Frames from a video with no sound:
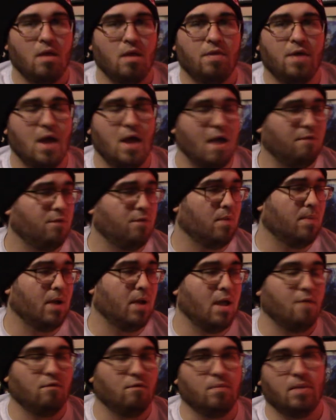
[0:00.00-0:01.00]
effort
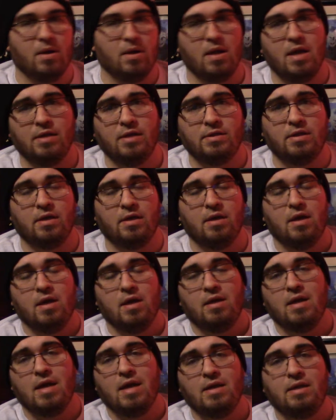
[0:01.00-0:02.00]
by everybody. It's a
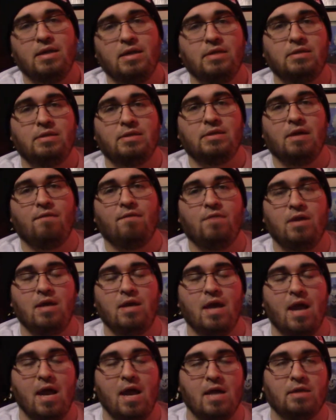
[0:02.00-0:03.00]

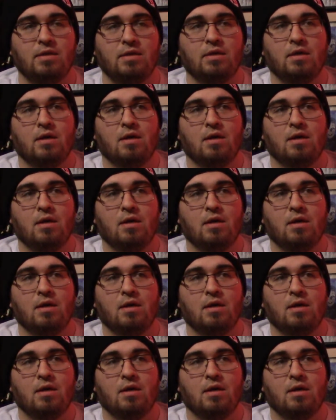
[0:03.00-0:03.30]
1978